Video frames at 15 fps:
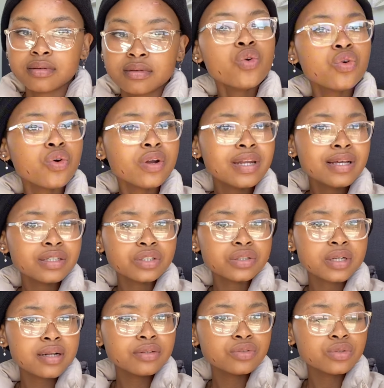no
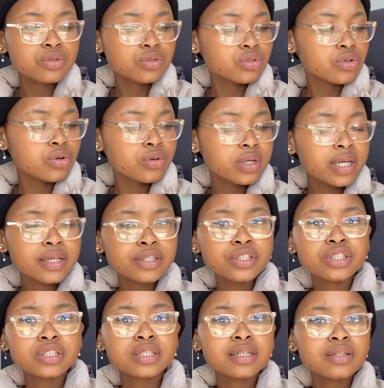natural tonton
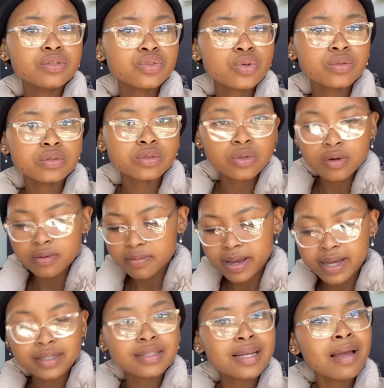HD tonton
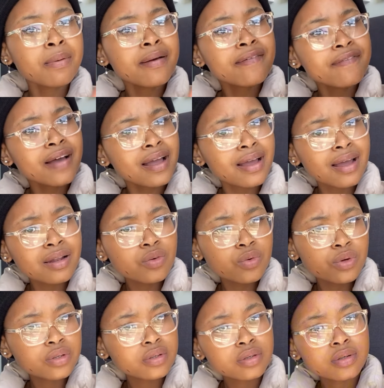man. I find that
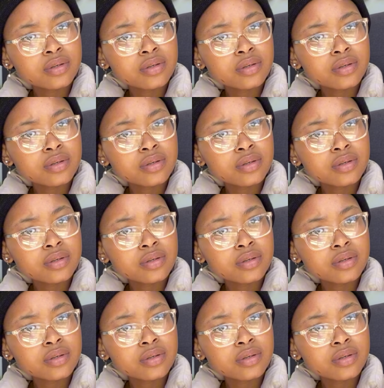non.